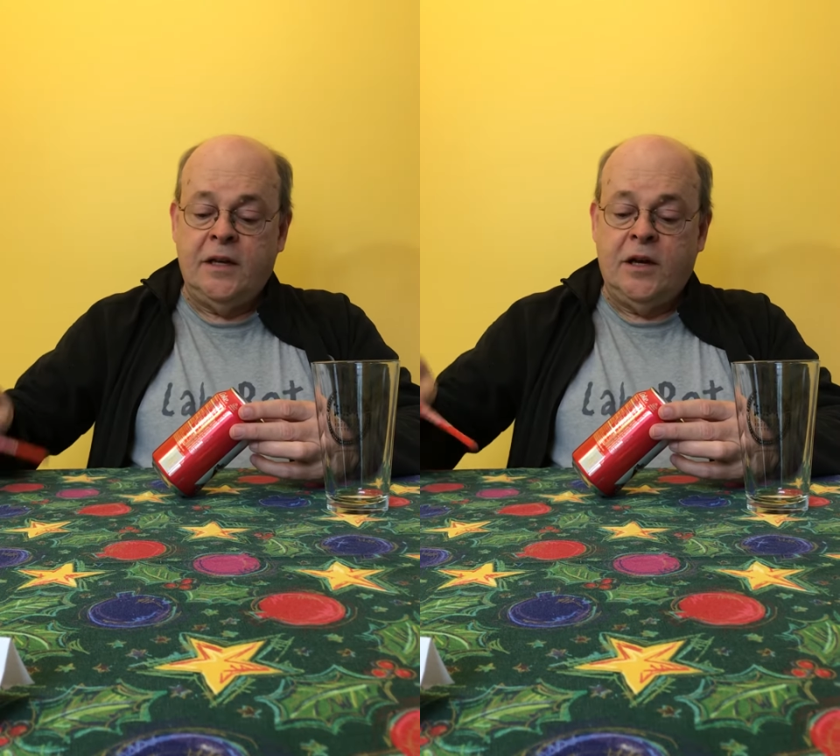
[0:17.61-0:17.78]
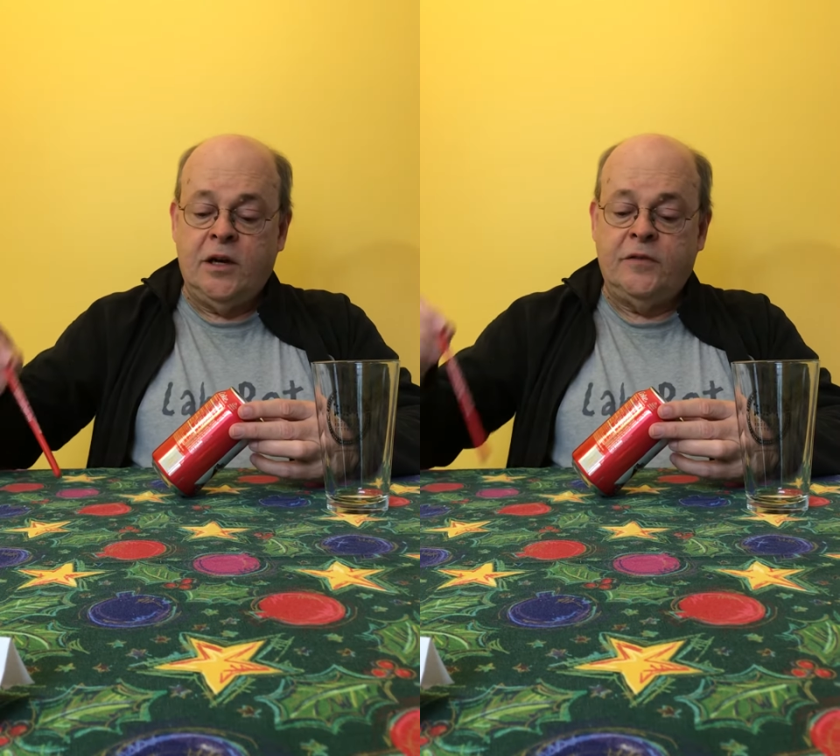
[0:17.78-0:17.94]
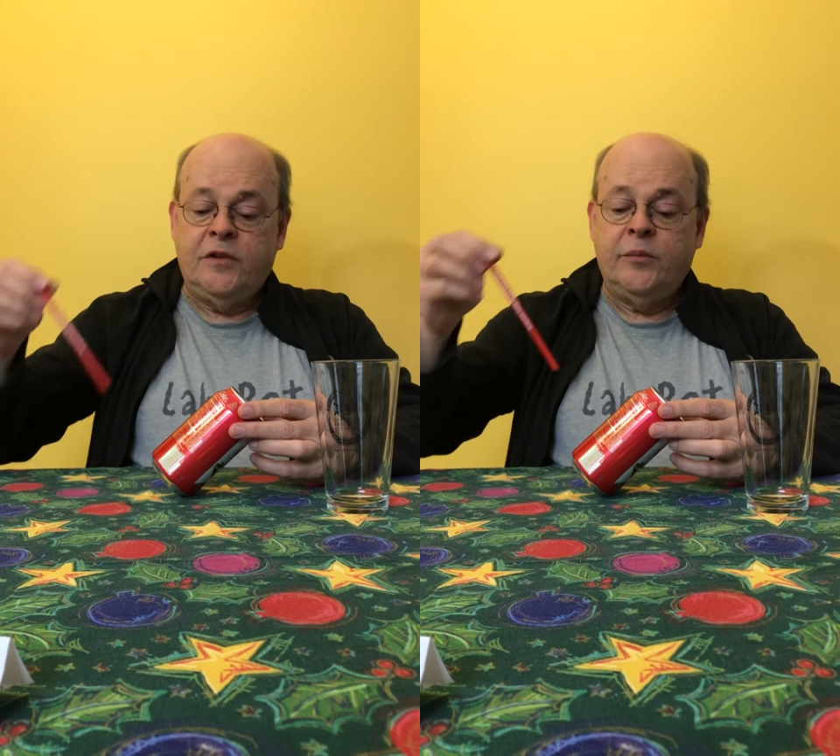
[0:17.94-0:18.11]

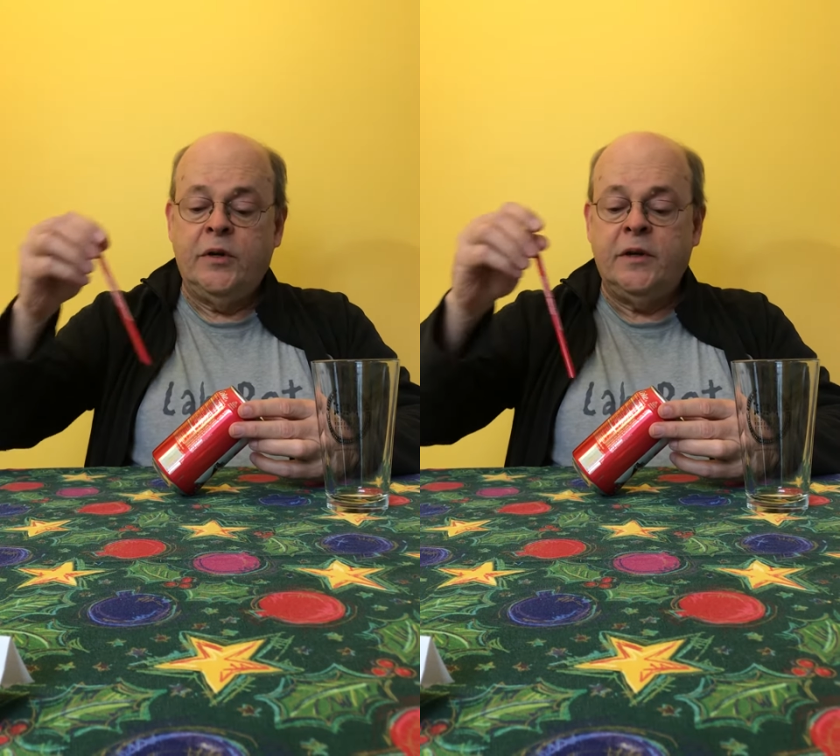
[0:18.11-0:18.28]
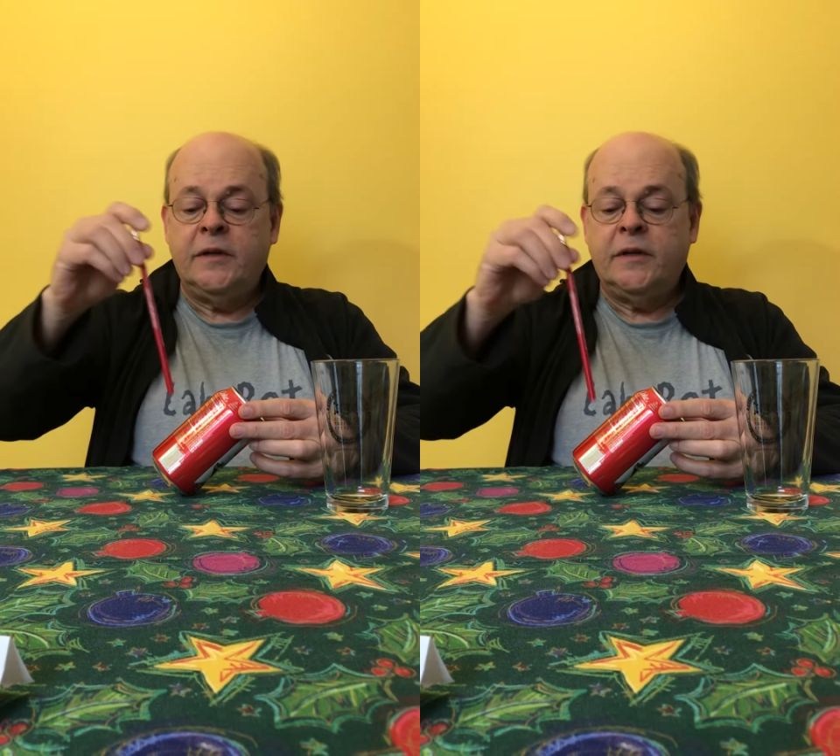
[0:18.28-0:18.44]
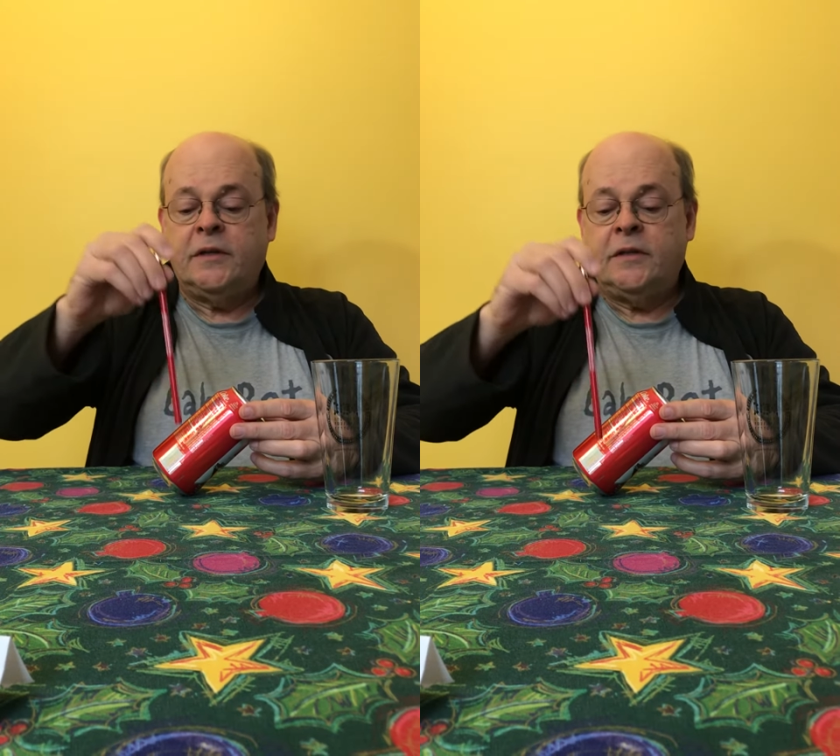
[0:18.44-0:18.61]
of the
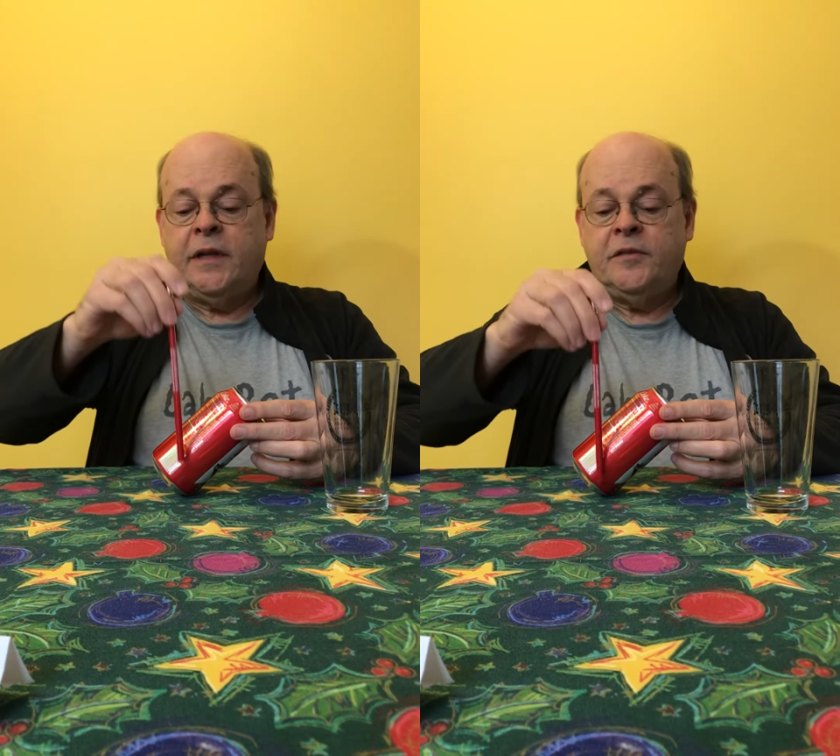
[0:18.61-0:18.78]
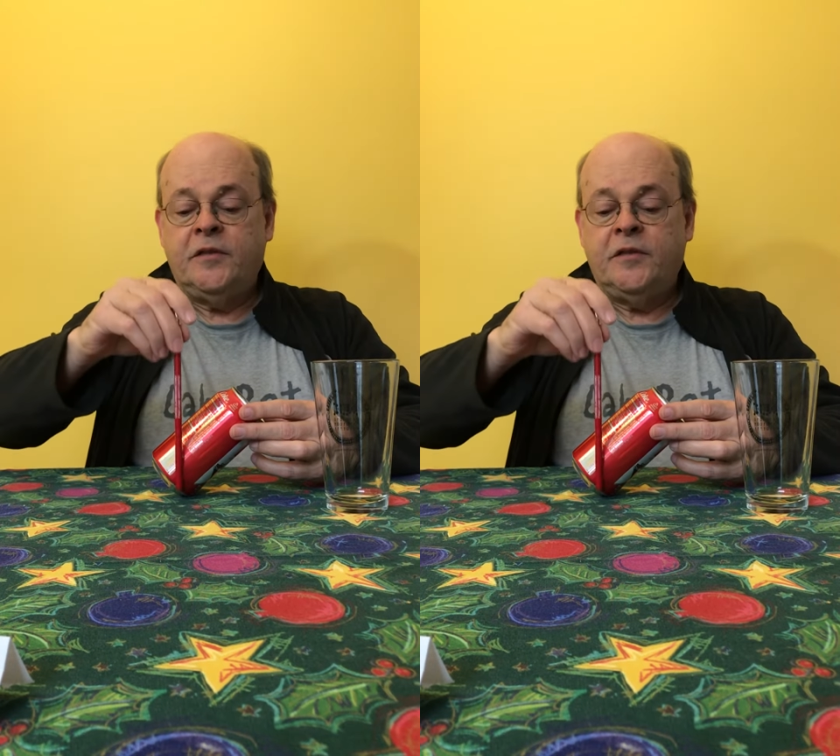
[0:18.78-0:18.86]
vertical as